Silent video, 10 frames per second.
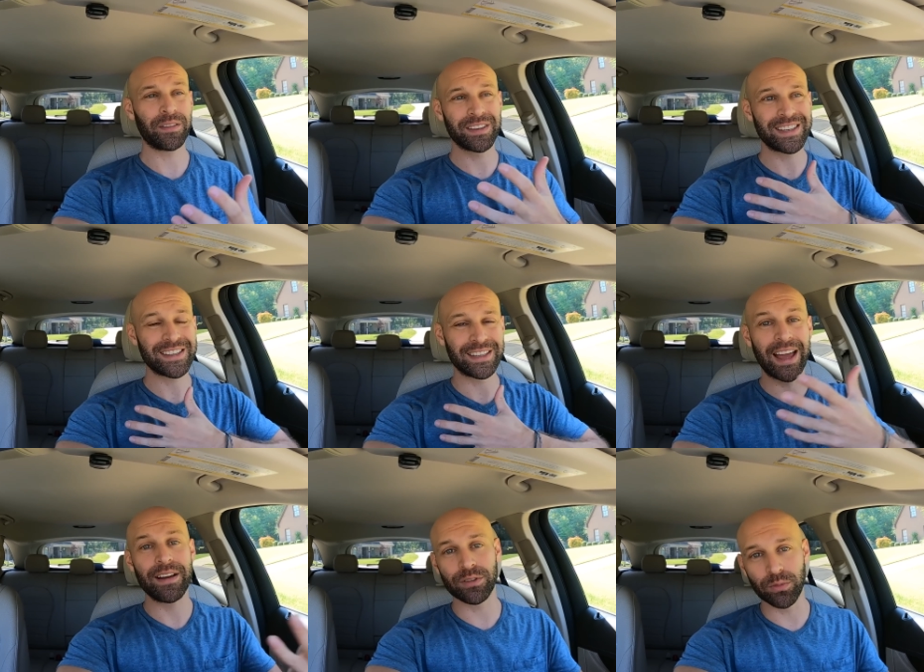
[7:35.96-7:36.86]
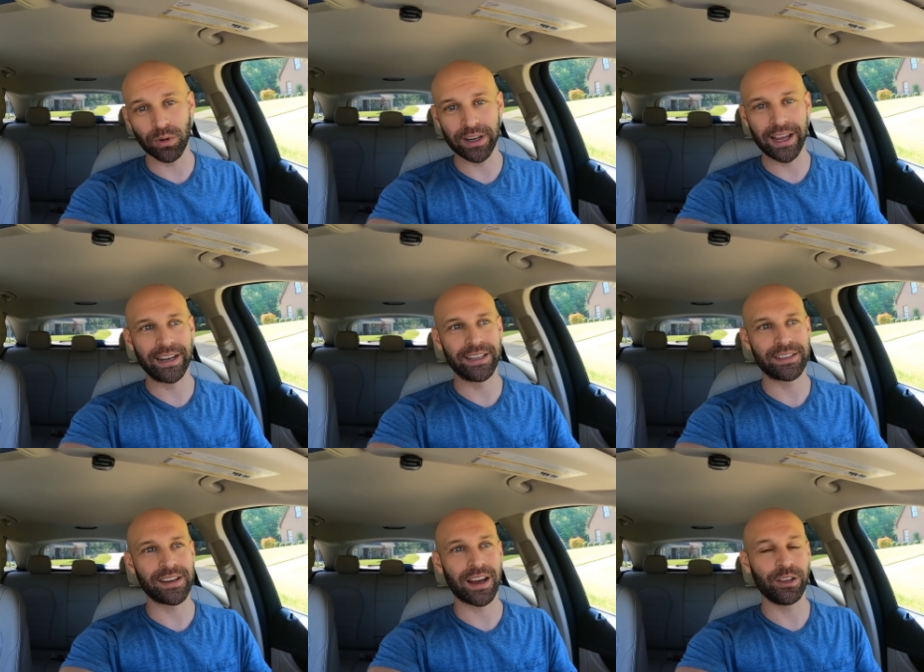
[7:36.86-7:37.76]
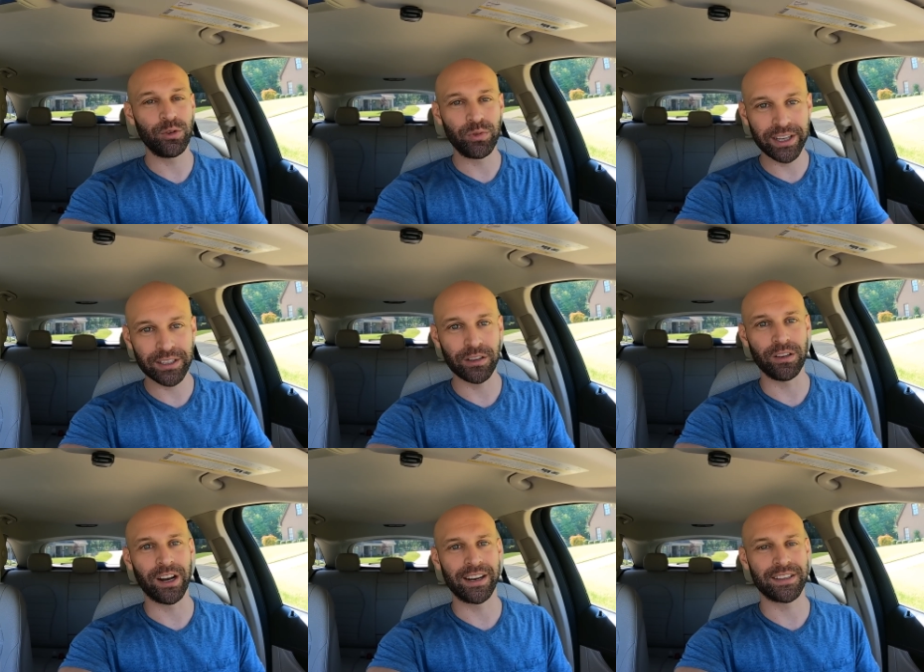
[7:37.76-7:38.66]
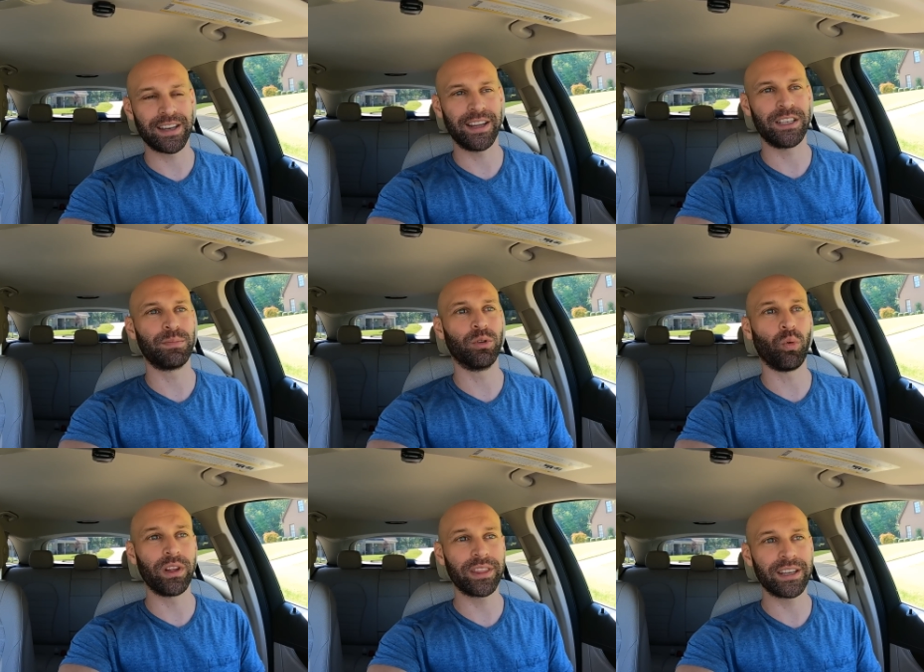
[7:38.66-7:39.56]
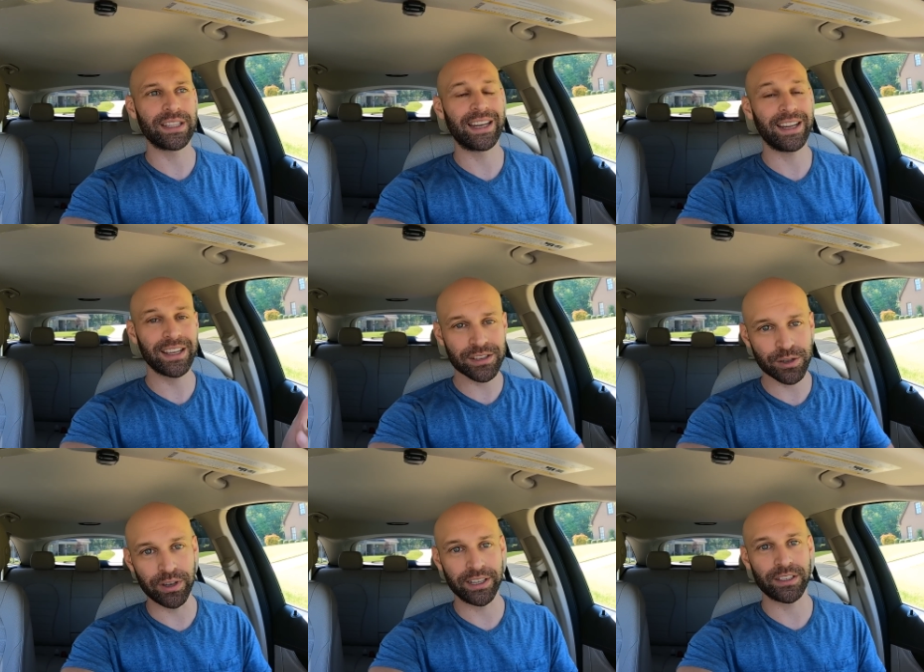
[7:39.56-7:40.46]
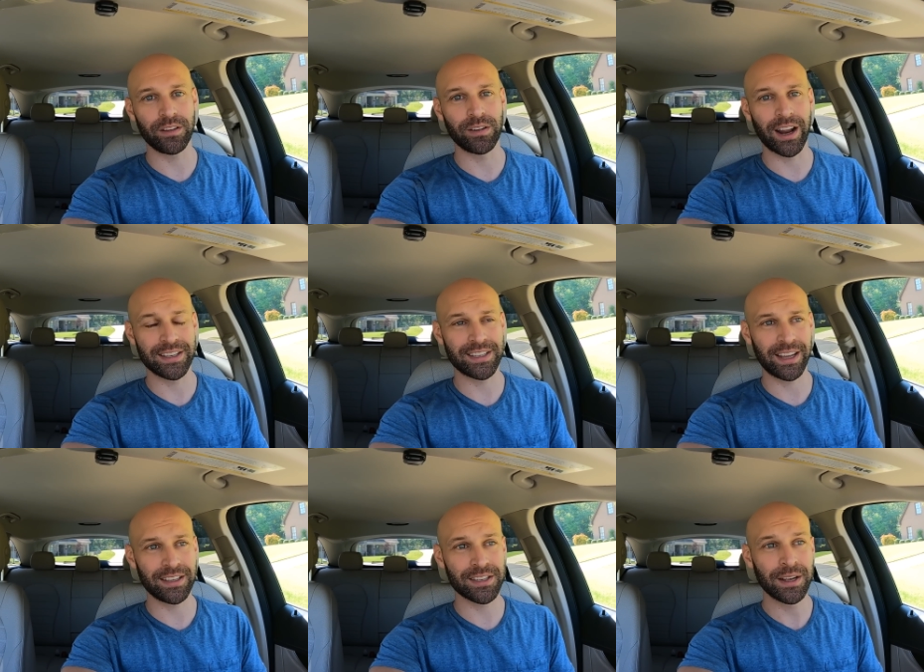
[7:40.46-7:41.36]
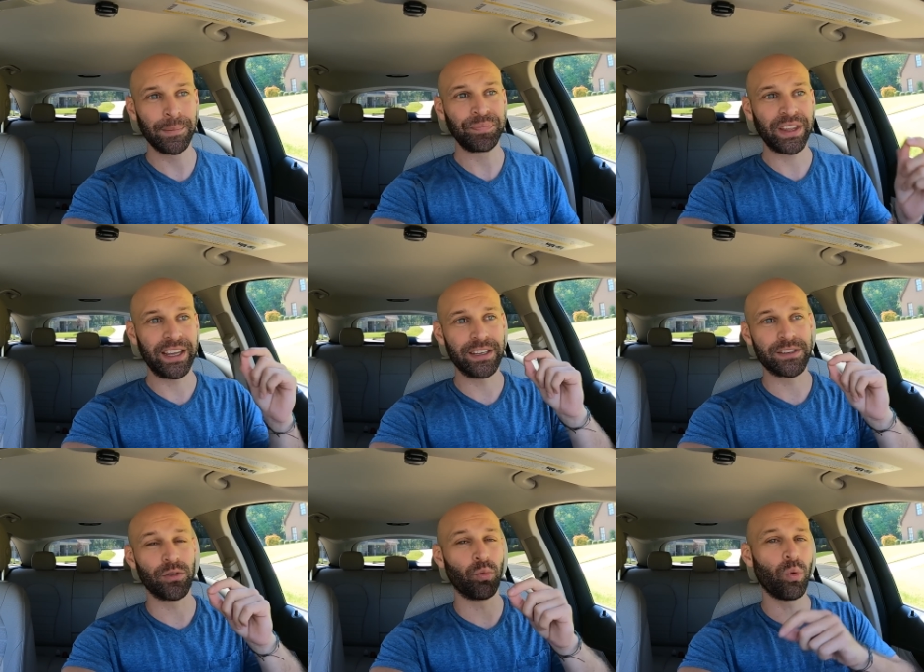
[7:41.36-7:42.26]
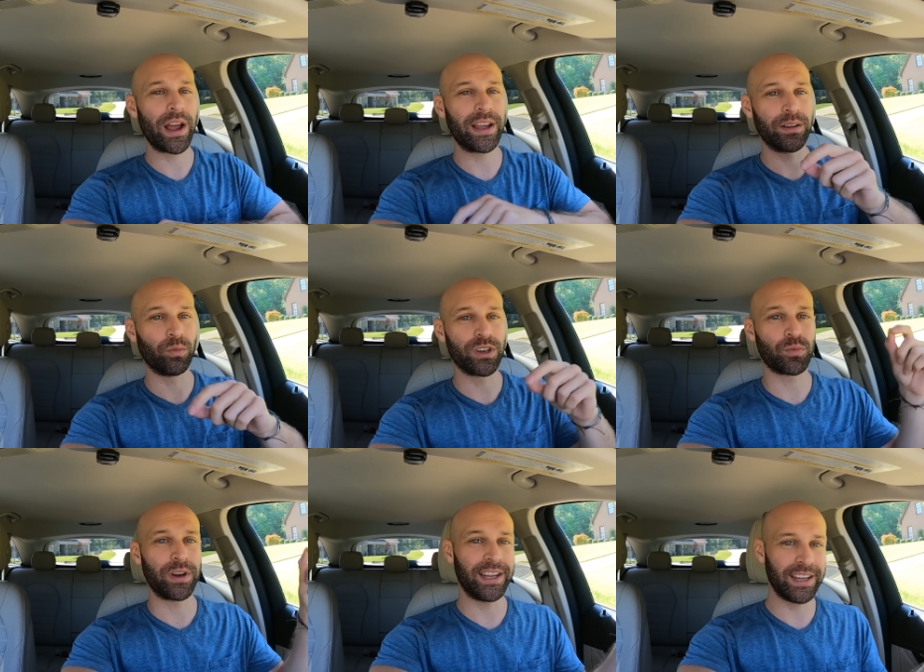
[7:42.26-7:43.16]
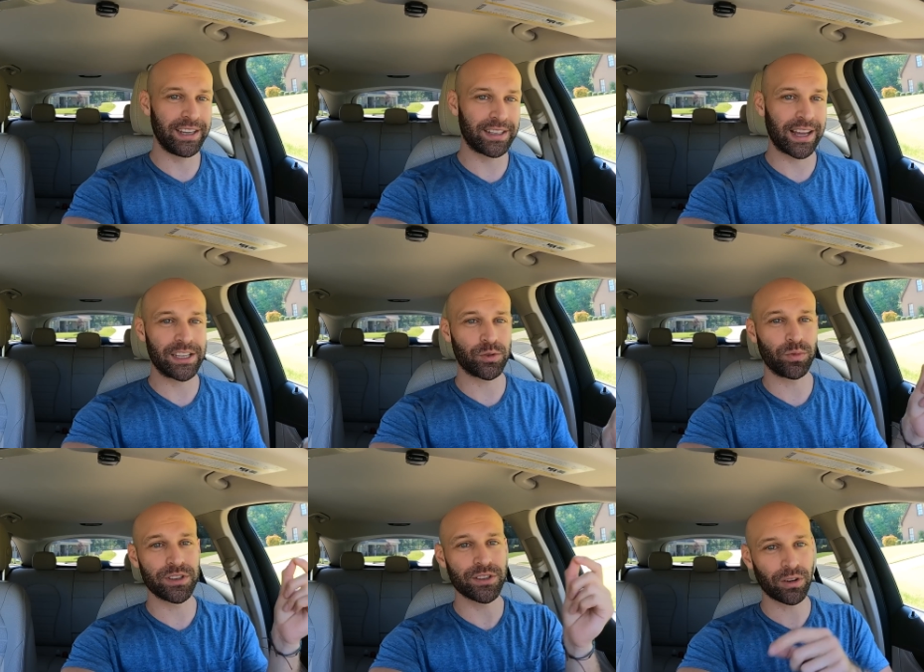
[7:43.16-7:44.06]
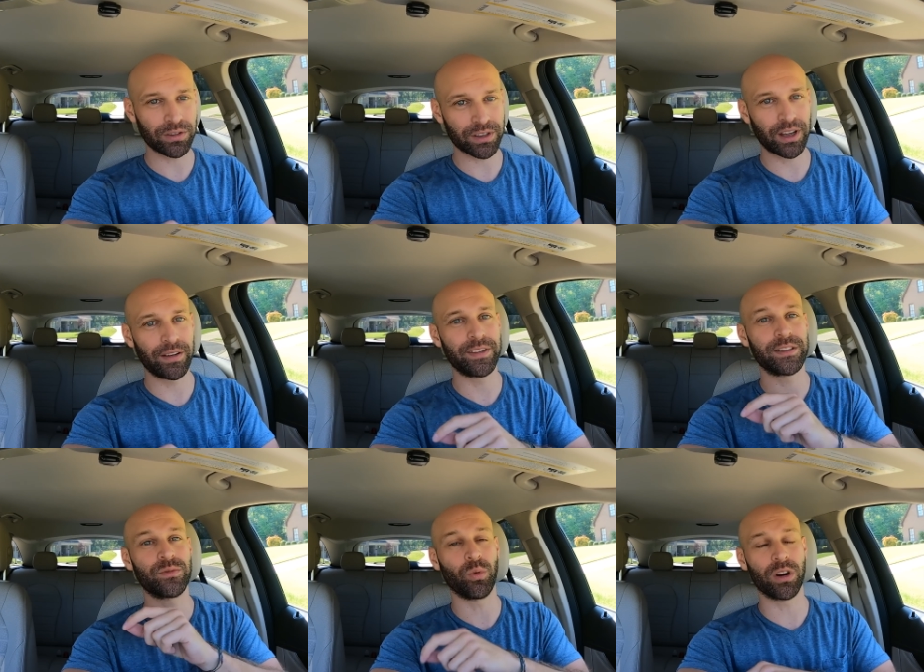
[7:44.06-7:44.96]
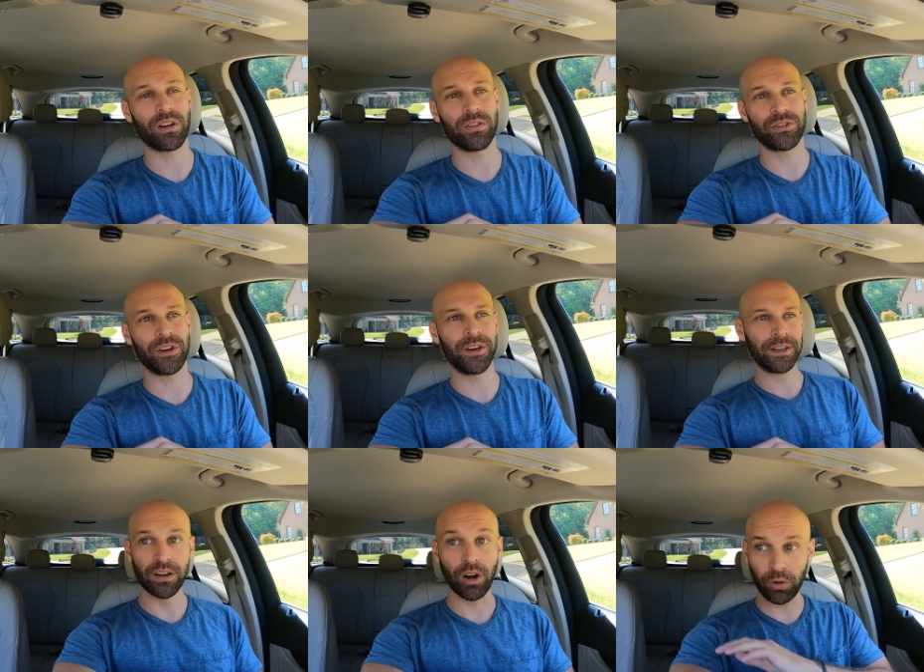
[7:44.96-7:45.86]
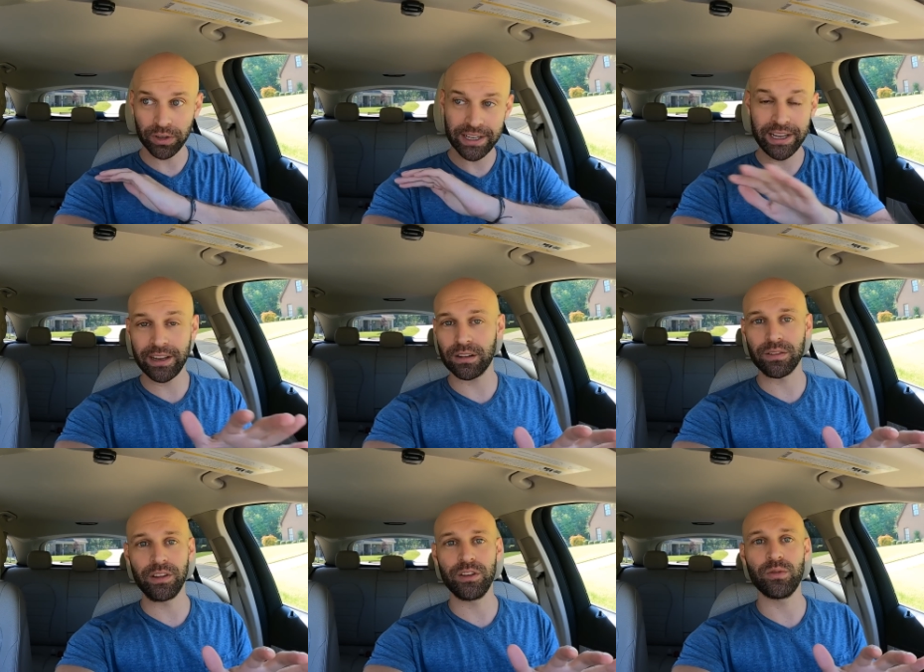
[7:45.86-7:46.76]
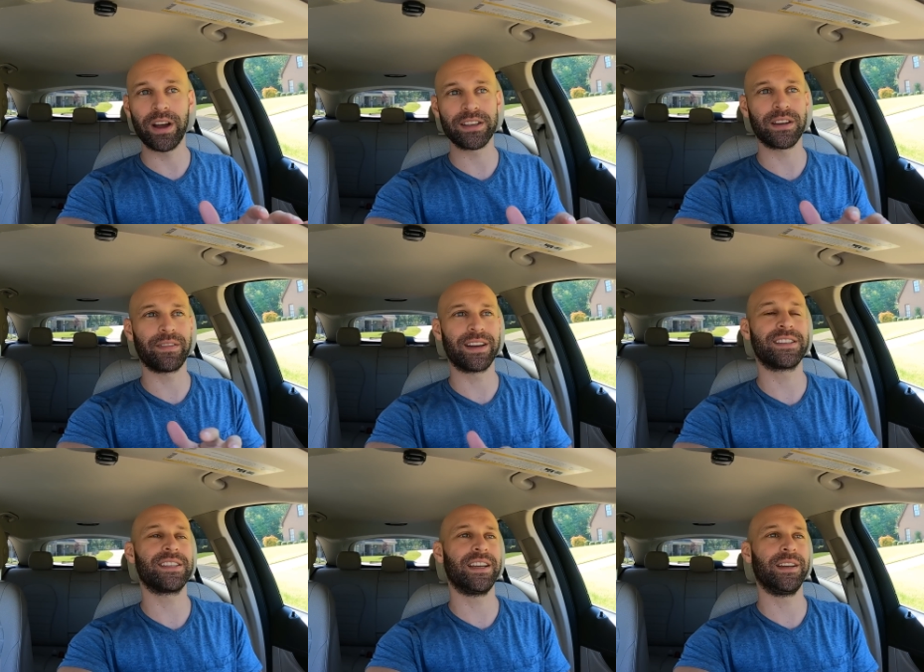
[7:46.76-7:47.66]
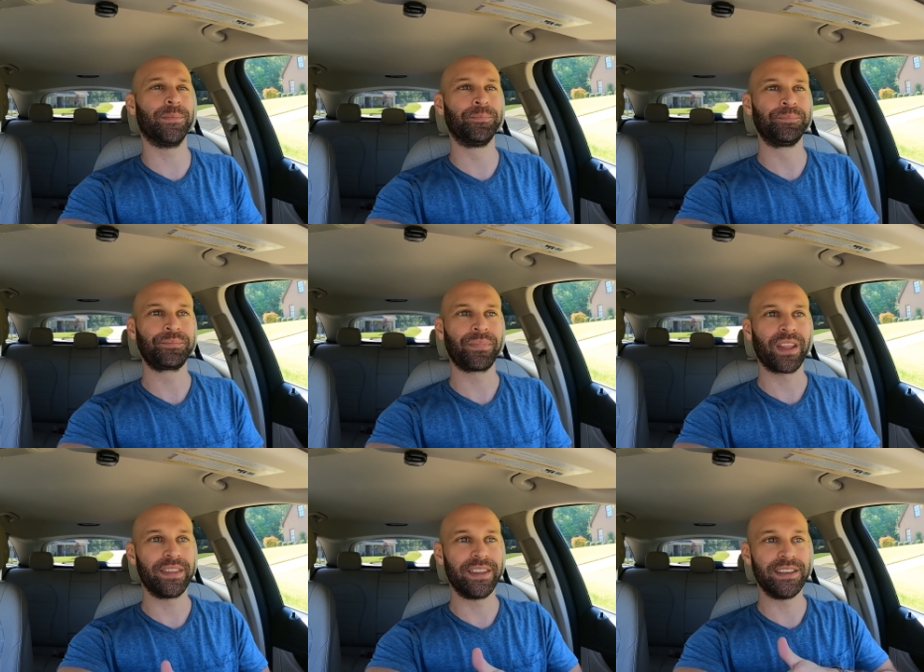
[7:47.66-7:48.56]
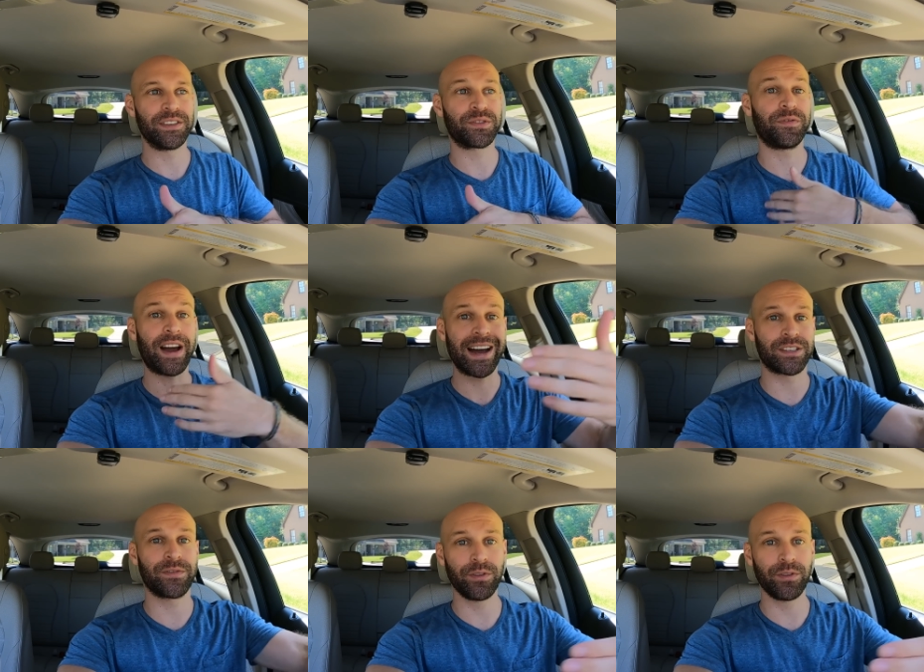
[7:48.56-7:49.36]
Now, this isn't everyone and it's not unique to the United States, but one thing that is unique to the United States is the way in which we eat as a result of this work culture. Only here in the US have I seen these fast